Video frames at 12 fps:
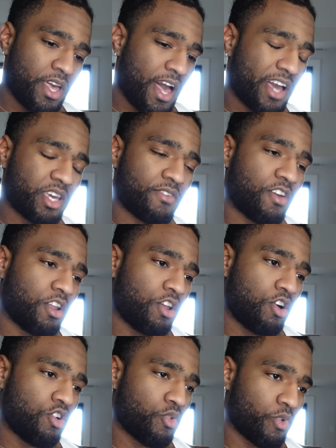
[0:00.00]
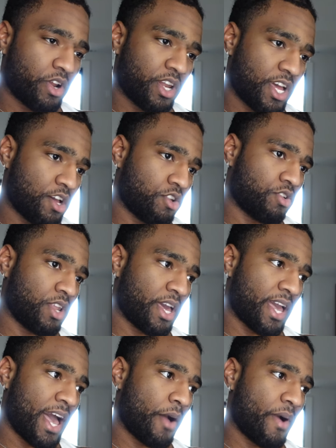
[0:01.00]
I'll give y'all a whole rundown on
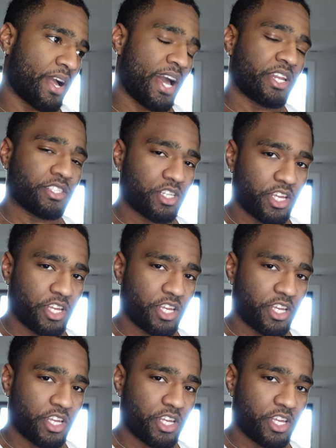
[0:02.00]
like how I got into